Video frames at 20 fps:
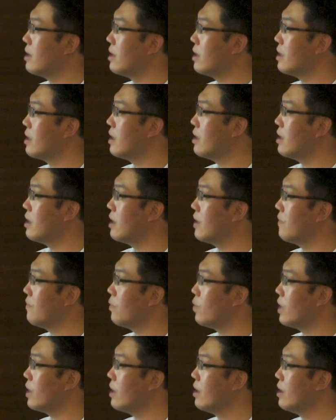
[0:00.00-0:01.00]
And then here, if
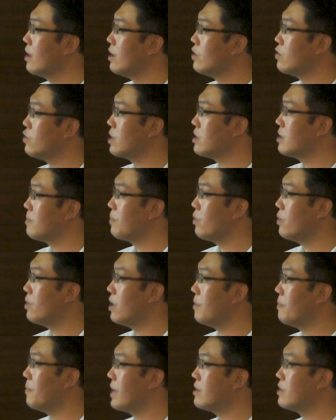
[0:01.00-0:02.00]
we just put
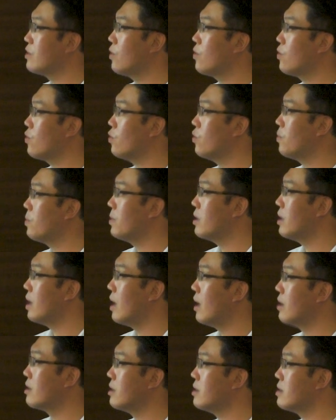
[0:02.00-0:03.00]
a methyl group
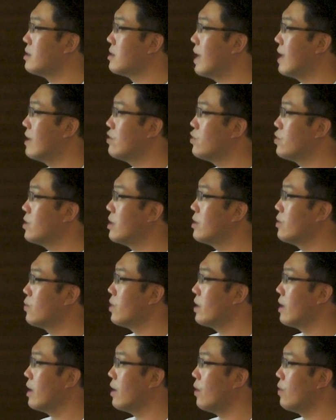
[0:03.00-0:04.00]
on the side chain,
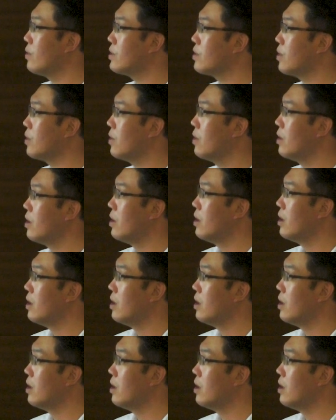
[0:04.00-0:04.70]
we can also